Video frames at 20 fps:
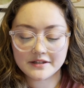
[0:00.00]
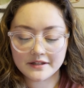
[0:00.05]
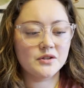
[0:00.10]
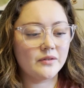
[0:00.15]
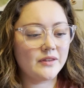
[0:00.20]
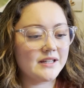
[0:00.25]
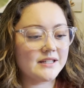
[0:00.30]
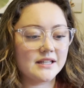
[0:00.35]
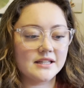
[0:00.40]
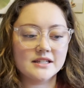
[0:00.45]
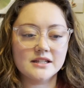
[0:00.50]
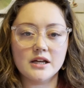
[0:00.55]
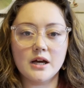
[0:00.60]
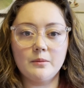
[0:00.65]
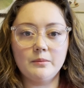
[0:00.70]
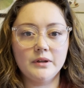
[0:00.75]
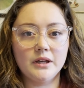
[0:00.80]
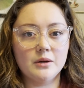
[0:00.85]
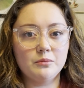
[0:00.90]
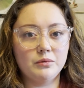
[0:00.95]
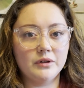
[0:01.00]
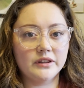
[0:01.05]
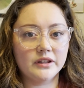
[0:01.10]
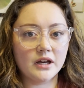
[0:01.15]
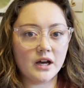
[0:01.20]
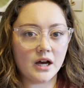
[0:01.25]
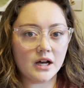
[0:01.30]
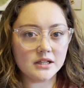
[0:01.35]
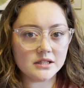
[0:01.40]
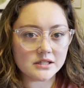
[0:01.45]
So this is coming up with
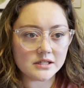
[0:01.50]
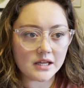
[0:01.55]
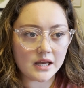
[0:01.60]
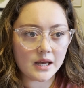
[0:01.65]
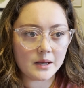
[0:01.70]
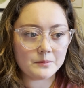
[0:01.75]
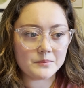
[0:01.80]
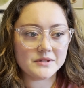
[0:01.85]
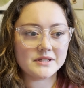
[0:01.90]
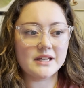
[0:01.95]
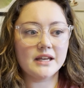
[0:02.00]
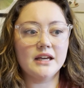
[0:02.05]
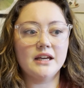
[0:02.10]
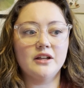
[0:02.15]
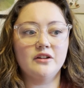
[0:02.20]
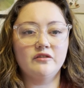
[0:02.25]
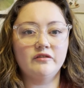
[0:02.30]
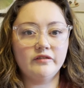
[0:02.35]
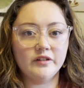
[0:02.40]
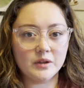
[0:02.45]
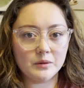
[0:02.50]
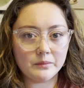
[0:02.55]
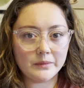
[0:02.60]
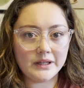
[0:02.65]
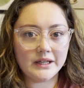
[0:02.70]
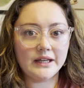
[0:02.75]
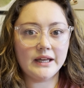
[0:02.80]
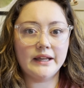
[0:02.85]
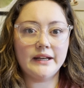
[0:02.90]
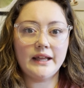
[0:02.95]
concepts and
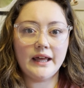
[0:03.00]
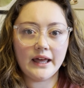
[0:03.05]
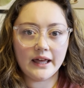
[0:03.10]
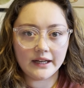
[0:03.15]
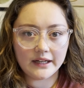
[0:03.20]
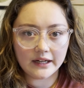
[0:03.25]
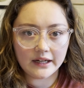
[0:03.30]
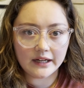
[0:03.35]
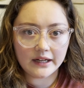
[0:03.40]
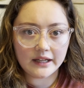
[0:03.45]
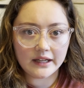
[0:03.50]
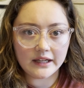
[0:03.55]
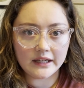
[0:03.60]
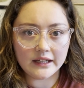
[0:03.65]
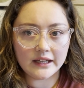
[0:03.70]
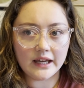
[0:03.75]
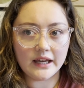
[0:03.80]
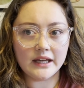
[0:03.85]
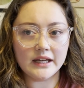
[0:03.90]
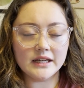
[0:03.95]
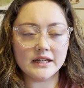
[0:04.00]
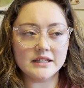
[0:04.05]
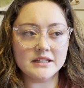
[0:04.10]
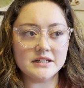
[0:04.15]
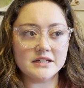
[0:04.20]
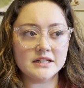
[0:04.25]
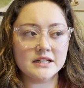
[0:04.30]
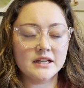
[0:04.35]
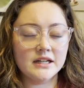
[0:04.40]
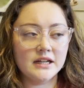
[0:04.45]
filming and editing and